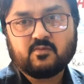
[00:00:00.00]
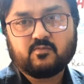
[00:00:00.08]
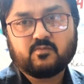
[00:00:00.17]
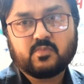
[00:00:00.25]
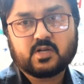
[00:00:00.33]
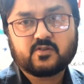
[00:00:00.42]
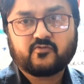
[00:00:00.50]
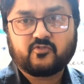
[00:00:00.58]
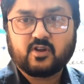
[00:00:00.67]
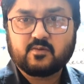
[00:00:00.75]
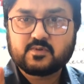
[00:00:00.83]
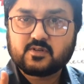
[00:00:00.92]
But
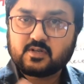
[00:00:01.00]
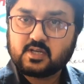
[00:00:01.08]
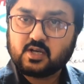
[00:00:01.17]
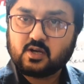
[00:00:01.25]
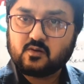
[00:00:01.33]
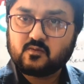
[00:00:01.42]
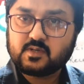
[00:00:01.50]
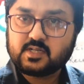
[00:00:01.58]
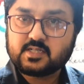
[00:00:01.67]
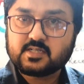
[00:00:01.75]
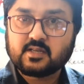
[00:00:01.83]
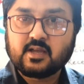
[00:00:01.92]
from today
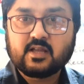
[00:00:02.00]
onwards,